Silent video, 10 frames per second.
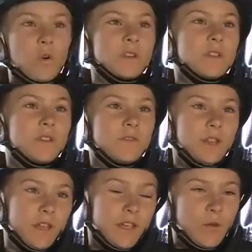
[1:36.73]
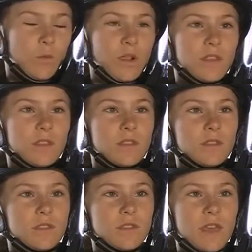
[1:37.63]
the horse is feeling, and
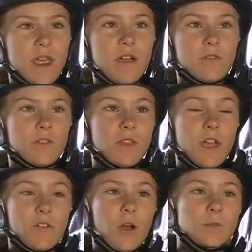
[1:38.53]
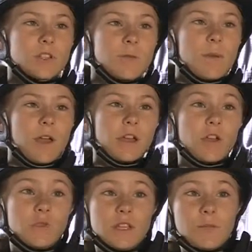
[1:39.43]
when they have, if they have options, maybe I
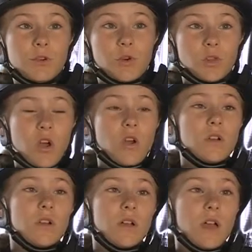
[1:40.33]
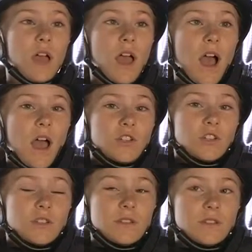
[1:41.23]
could go deep or go long.
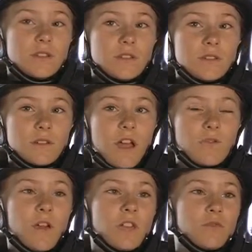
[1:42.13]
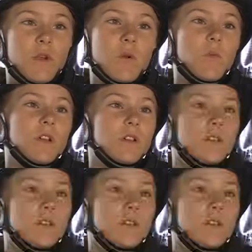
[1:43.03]
I just, I find the right